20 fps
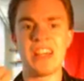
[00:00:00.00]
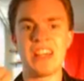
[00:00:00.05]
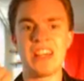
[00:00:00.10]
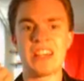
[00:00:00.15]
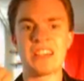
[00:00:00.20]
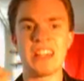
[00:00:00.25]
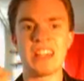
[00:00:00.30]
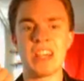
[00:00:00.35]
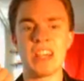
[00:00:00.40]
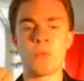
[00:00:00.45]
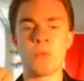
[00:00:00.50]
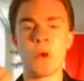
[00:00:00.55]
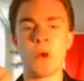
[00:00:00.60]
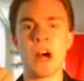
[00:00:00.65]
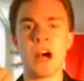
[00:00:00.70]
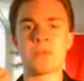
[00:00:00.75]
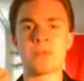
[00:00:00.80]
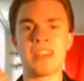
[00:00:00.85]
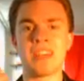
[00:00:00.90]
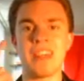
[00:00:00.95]

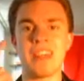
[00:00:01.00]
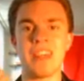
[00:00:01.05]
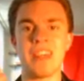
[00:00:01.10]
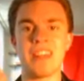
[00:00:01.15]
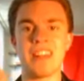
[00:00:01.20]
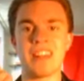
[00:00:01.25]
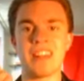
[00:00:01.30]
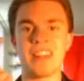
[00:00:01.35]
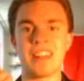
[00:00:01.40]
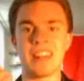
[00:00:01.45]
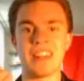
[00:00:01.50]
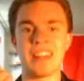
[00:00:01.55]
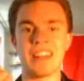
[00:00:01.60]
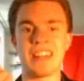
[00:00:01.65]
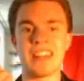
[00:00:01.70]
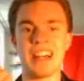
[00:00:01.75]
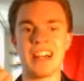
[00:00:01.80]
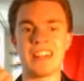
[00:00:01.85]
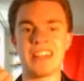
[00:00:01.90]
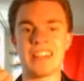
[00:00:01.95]
CD-ROM kid in the late
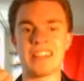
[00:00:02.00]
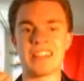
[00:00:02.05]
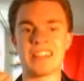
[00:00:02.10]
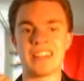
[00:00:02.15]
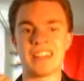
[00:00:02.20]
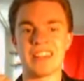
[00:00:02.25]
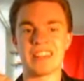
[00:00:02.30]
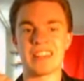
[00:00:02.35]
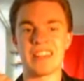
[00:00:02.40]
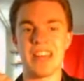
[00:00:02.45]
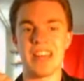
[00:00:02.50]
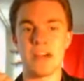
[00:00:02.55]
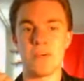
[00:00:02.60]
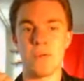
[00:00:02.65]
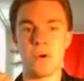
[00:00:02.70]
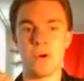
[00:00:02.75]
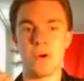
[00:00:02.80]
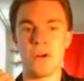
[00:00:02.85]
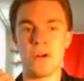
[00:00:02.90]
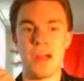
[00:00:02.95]
90s unless they
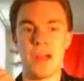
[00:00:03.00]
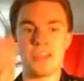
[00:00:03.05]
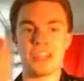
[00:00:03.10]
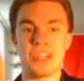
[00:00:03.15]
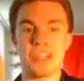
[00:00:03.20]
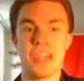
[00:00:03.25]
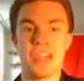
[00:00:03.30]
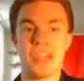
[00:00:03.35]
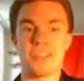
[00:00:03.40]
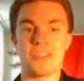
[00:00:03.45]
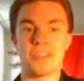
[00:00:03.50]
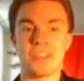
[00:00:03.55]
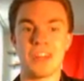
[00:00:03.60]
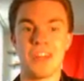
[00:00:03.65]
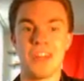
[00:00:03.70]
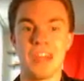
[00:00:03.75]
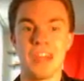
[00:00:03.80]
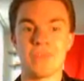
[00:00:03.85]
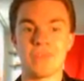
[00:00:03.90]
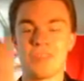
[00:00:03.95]
were educational
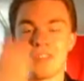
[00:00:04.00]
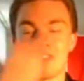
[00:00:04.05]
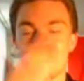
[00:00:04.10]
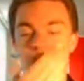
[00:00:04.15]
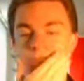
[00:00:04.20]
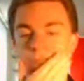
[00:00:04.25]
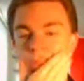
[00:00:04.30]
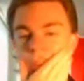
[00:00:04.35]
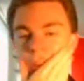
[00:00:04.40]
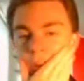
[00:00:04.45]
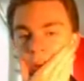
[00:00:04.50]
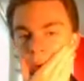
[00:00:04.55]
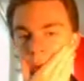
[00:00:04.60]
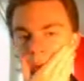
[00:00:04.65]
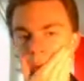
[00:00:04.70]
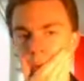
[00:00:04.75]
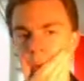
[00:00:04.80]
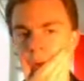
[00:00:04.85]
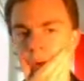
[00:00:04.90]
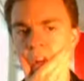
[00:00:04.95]
games.
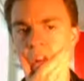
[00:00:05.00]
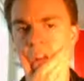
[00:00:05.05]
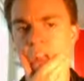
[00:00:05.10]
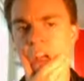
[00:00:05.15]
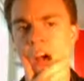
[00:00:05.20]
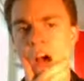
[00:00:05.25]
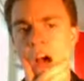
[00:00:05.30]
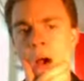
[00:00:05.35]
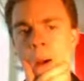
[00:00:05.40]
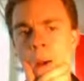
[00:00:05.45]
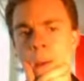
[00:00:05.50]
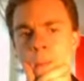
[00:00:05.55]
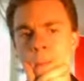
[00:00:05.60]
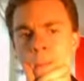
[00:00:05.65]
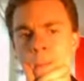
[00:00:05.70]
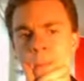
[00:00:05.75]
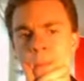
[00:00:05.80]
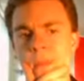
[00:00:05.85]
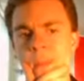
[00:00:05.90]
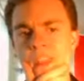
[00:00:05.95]
But
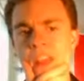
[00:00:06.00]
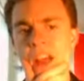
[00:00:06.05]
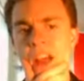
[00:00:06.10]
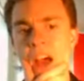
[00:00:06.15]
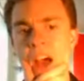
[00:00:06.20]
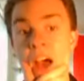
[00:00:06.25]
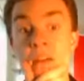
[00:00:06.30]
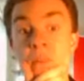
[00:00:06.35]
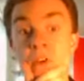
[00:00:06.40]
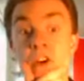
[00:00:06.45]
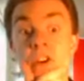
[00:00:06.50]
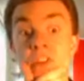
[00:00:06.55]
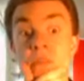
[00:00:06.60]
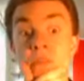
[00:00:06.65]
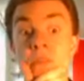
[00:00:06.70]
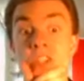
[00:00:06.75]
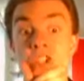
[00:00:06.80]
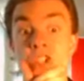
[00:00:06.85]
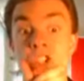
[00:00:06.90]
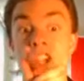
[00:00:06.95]
I've heard it's
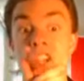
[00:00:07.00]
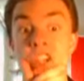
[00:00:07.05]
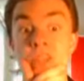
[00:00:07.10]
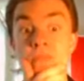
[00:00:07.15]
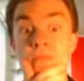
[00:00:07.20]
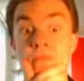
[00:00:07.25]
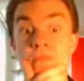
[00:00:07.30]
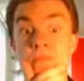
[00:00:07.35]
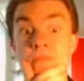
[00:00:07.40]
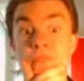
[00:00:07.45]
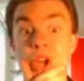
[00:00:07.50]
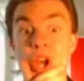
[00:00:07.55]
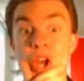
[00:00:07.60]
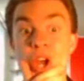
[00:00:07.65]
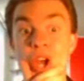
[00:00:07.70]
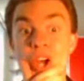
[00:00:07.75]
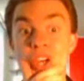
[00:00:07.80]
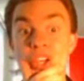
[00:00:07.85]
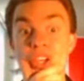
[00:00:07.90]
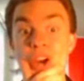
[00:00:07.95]
pretty shitty.
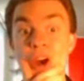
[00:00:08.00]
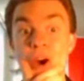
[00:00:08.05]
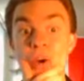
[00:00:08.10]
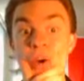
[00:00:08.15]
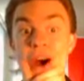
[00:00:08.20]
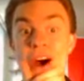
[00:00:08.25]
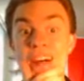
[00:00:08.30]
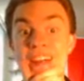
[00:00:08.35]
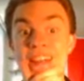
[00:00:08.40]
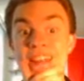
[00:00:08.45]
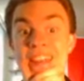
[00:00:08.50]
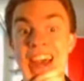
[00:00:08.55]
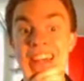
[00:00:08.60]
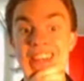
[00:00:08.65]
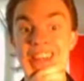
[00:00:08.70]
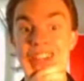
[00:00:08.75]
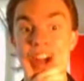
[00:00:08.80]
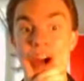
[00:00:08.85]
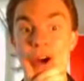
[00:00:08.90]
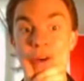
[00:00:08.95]
So on
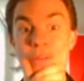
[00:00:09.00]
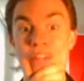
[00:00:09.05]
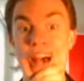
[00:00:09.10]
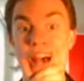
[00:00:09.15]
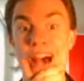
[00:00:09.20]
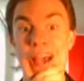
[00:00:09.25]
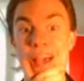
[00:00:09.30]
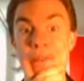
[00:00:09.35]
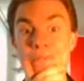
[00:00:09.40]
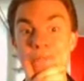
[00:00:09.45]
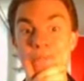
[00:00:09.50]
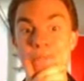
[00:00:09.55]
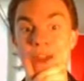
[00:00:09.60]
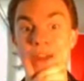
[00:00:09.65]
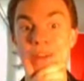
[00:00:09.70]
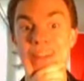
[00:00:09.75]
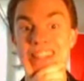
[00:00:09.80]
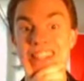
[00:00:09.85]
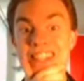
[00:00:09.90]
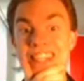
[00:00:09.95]
that note, I'm
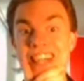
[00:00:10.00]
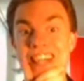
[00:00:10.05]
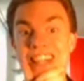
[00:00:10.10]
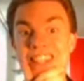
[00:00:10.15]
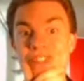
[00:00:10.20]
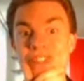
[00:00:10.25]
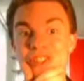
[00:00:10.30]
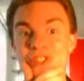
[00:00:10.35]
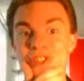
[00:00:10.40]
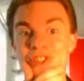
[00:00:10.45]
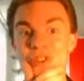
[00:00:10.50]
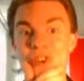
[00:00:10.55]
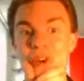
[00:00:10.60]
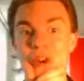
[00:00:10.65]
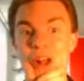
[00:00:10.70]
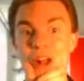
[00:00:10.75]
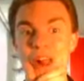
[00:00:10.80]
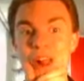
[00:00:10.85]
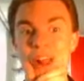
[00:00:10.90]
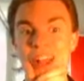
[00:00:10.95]
very excited
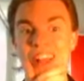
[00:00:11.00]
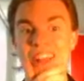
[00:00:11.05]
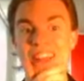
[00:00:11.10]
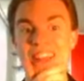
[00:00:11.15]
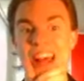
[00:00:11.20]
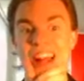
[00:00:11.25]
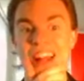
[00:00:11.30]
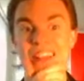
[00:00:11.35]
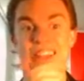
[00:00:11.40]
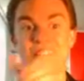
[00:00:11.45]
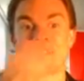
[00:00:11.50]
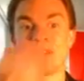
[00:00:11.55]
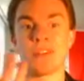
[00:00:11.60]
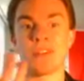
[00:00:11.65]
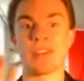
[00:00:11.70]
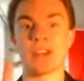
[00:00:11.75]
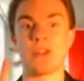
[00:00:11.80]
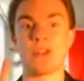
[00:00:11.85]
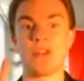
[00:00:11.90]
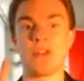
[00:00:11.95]
to look at that, considering
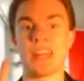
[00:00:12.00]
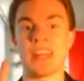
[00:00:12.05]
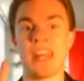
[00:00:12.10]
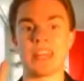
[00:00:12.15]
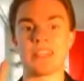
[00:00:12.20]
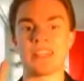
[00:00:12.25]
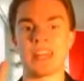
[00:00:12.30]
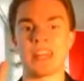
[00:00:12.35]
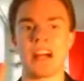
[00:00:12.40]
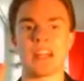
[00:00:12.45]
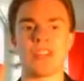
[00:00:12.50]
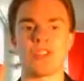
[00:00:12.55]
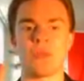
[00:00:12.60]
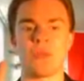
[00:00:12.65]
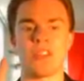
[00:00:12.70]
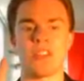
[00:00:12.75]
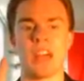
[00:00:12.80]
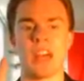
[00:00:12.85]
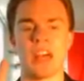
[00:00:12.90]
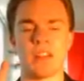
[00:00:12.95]
the critic hasn't gotten to
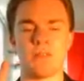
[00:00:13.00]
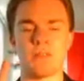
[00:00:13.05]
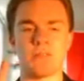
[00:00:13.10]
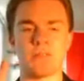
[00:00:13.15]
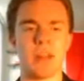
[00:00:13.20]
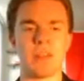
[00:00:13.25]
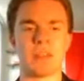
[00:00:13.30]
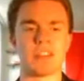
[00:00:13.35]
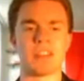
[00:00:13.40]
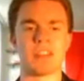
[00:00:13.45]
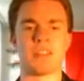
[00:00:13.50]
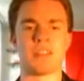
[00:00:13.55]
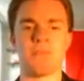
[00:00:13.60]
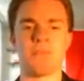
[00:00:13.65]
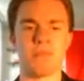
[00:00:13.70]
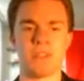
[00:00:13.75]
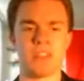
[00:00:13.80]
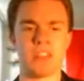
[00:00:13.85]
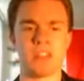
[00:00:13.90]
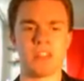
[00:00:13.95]
it yet, probably because
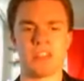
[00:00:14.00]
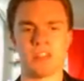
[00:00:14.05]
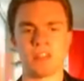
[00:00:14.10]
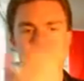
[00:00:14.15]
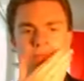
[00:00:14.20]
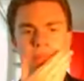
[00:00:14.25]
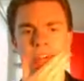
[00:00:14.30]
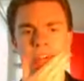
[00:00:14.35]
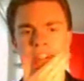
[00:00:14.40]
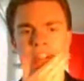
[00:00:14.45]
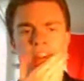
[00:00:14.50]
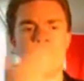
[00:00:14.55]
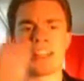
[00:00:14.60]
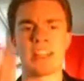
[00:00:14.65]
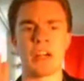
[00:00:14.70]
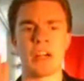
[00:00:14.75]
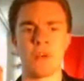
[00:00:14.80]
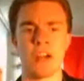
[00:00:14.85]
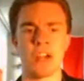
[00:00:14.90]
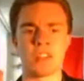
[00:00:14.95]
Spoonie did it, but I
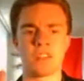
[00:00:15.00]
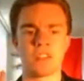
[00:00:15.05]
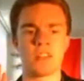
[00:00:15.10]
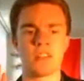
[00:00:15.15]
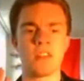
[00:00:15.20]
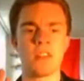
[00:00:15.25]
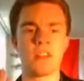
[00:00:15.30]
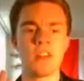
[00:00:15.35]
digress.